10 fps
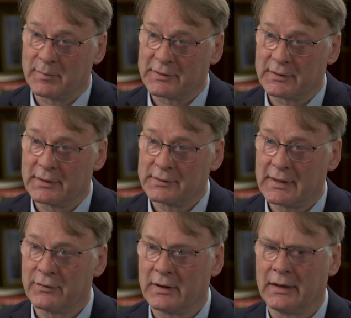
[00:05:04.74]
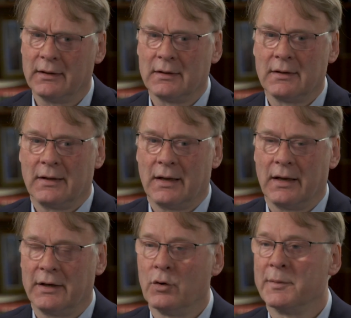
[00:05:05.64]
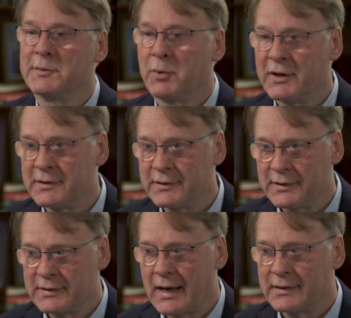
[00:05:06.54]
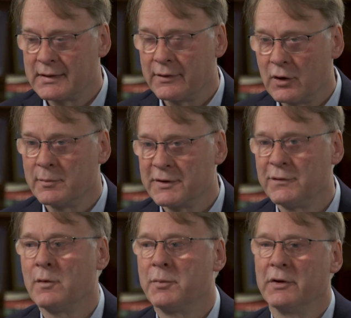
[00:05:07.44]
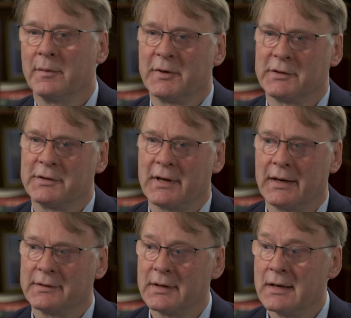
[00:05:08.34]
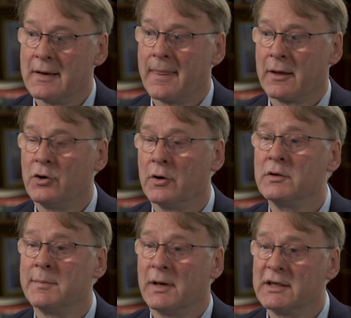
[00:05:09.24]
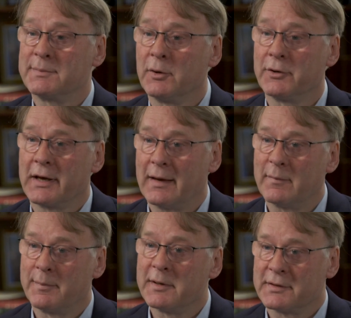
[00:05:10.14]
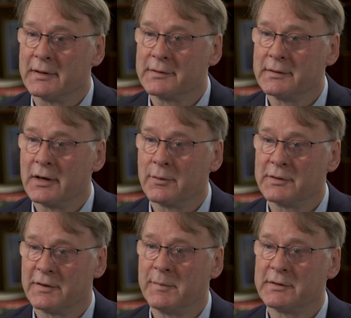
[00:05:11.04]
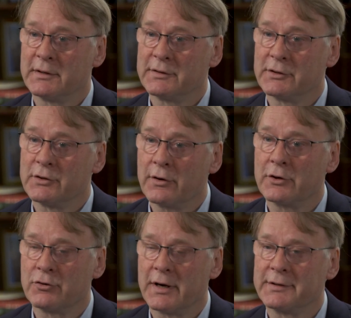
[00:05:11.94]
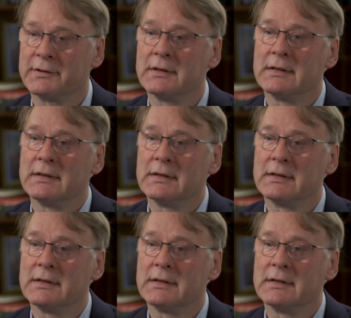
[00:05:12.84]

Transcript: business, given the enormous presence it has now, the enormous footprint the business has, could ultimately spoil the game of business. In other words, if business does not address